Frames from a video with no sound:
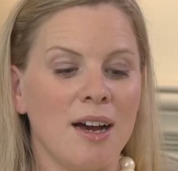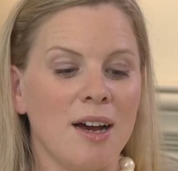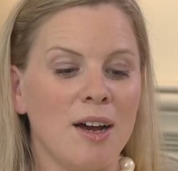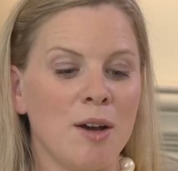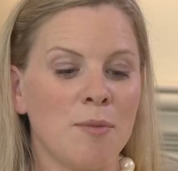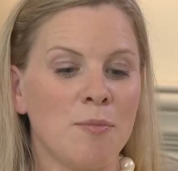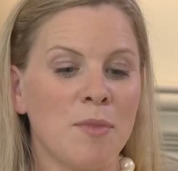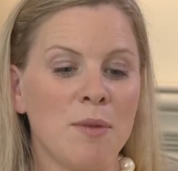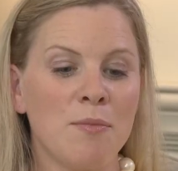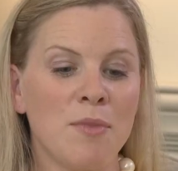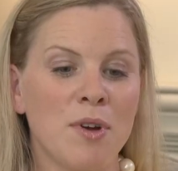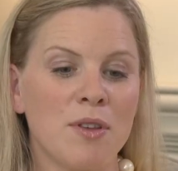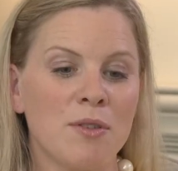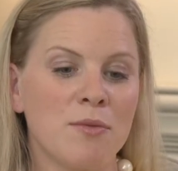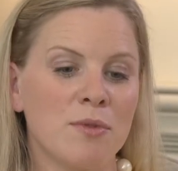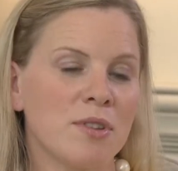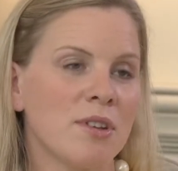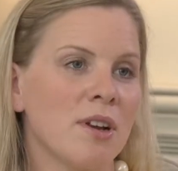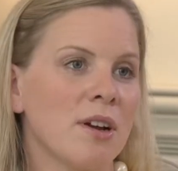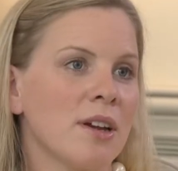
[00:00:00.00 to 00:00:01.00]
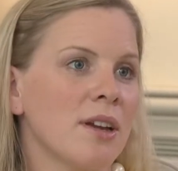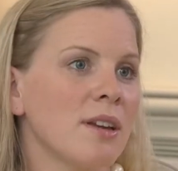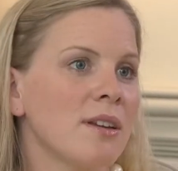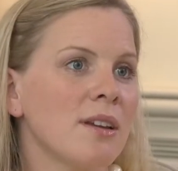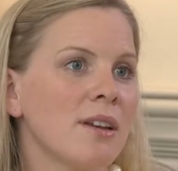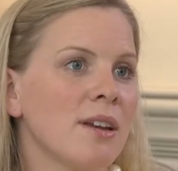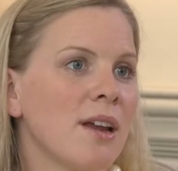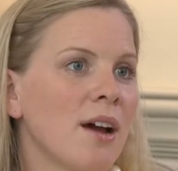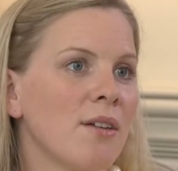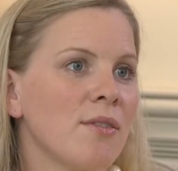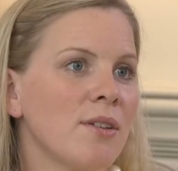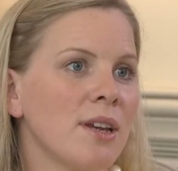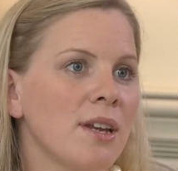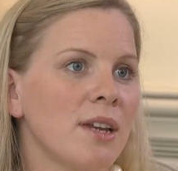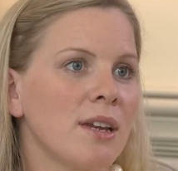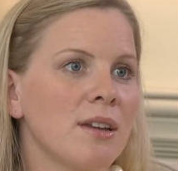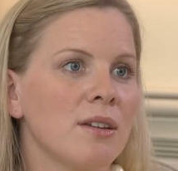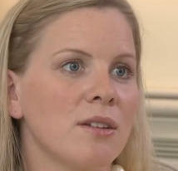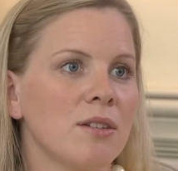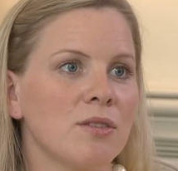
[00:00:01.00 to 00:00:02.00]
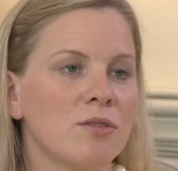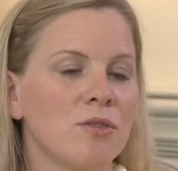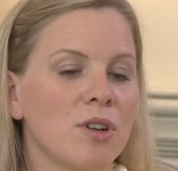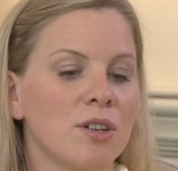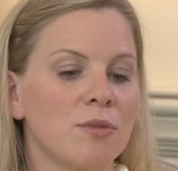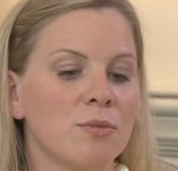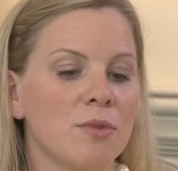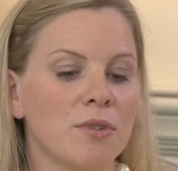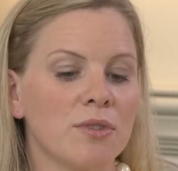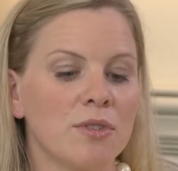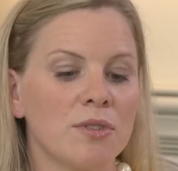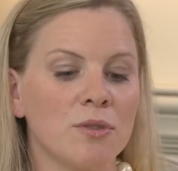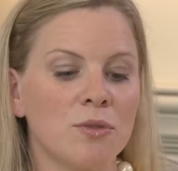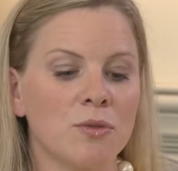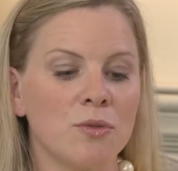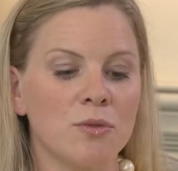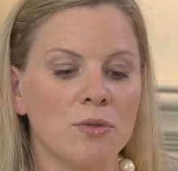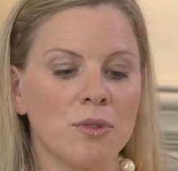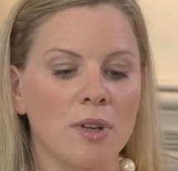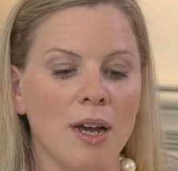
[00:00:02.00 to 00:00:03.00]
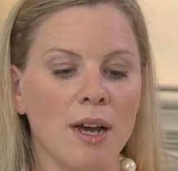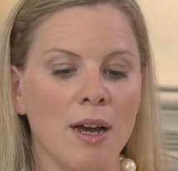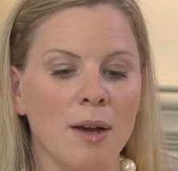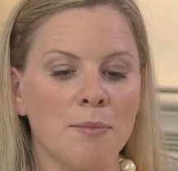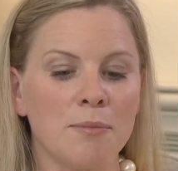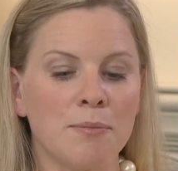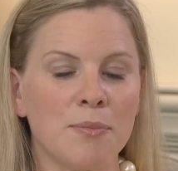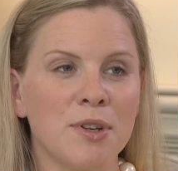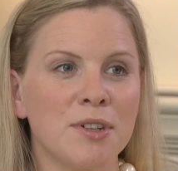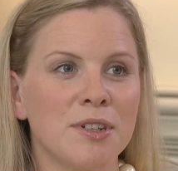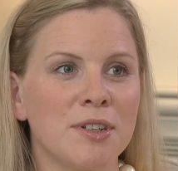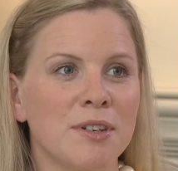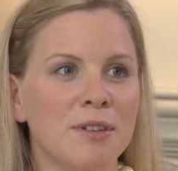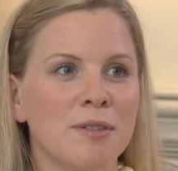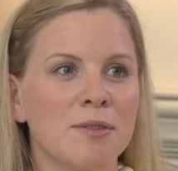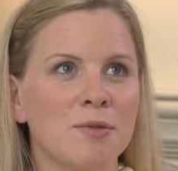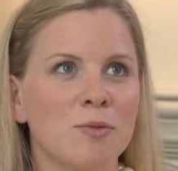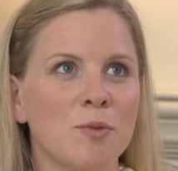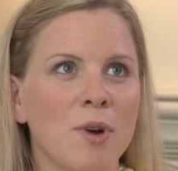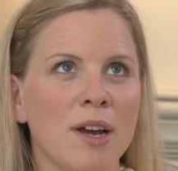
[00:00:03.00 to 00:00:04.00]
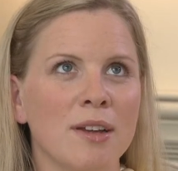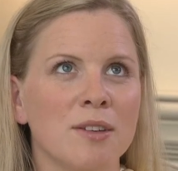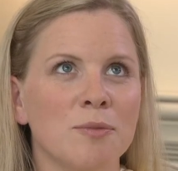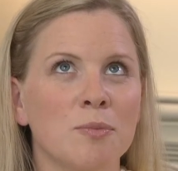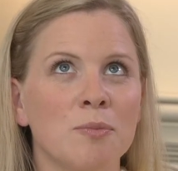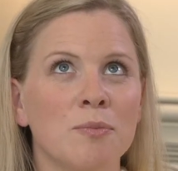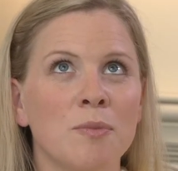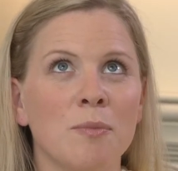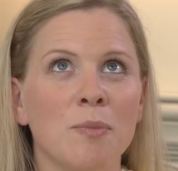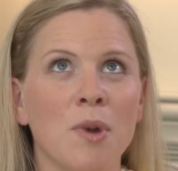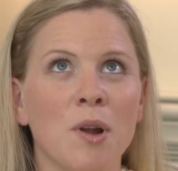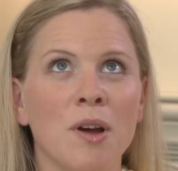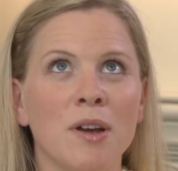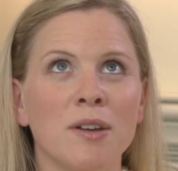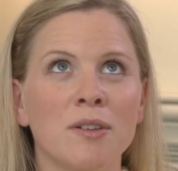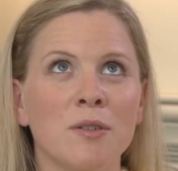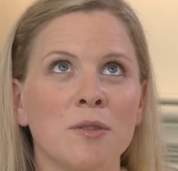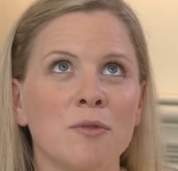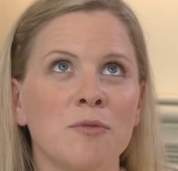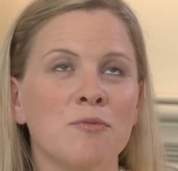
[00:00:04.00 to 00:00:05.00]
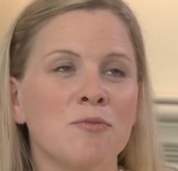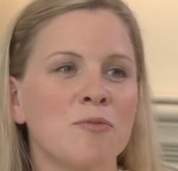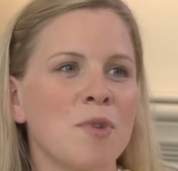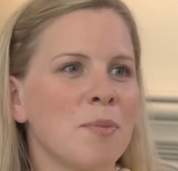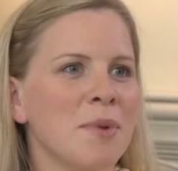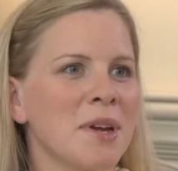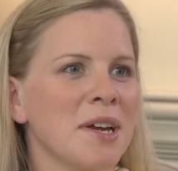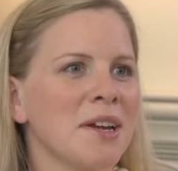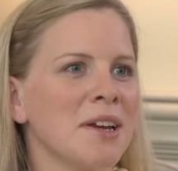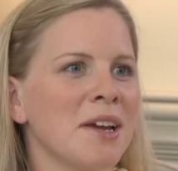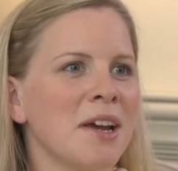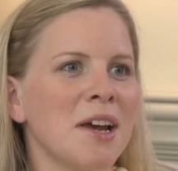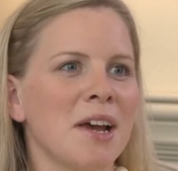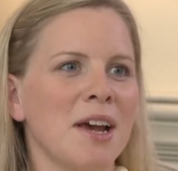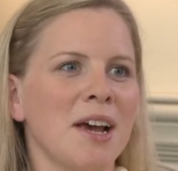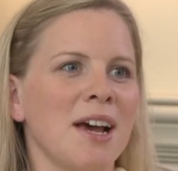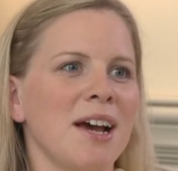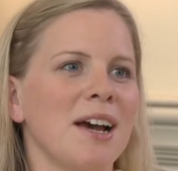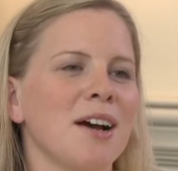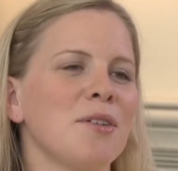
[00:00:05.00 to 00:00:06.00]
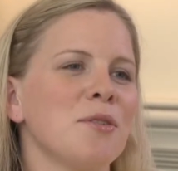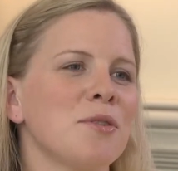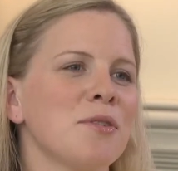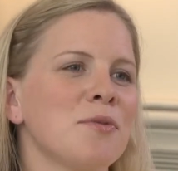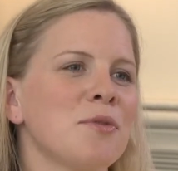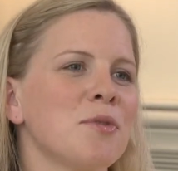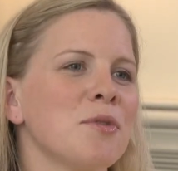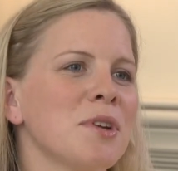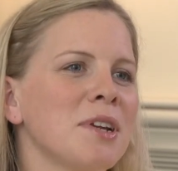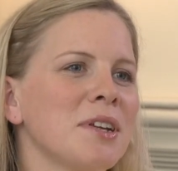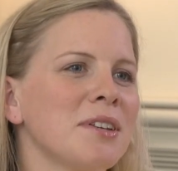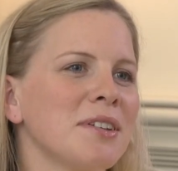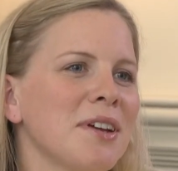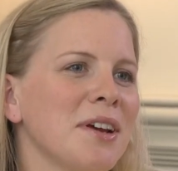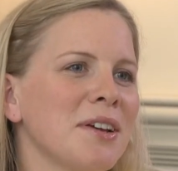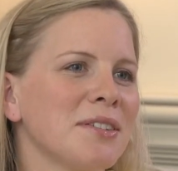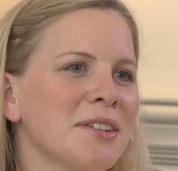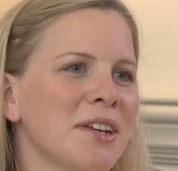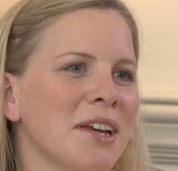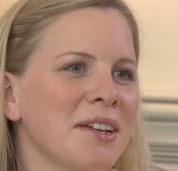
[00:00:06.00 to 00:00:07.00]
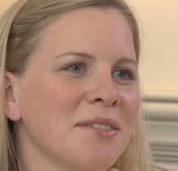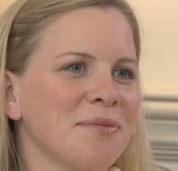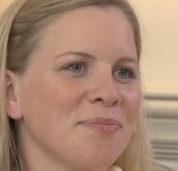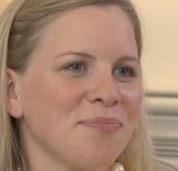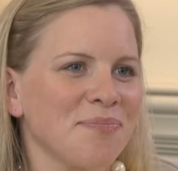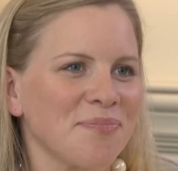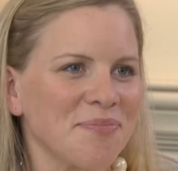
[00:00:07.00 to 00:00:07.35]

My mother was lucky and didn't have any stretch marks at all, but she swears blind on rubbing olive oil into her skin.